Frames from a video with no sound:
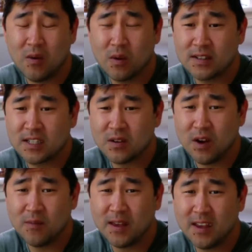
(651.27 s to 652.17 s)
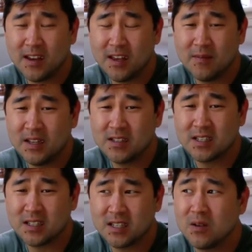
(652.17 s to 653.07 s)
What does zero mean? It means
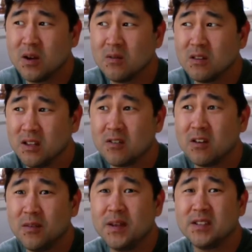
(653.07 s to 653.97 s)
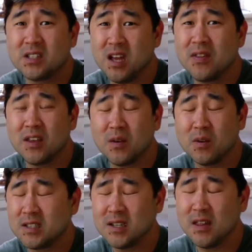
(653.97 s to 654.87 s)
zero literally means nothing.
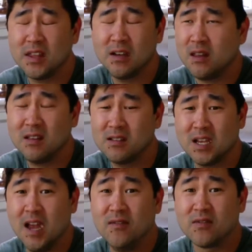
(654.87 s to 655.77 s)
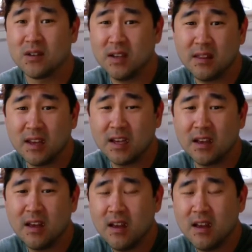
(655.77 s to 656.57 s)
What is nothing? Nothing is everything.